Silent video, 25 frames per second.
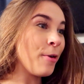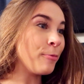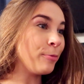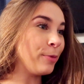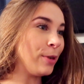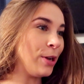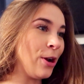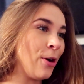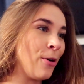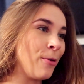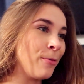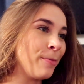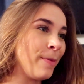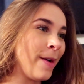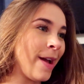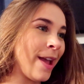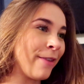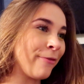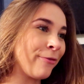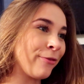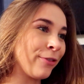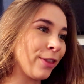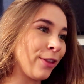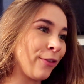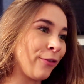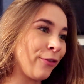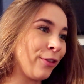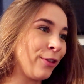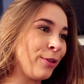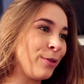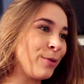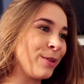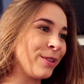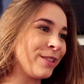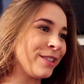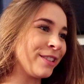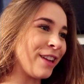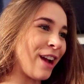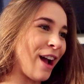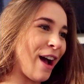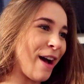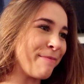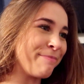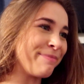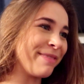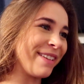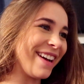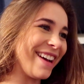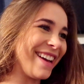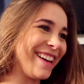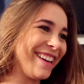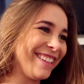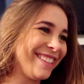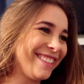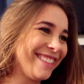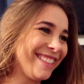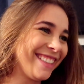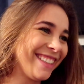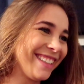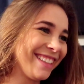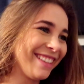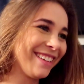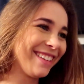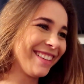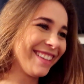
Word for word: We don't wait for the flu to stop us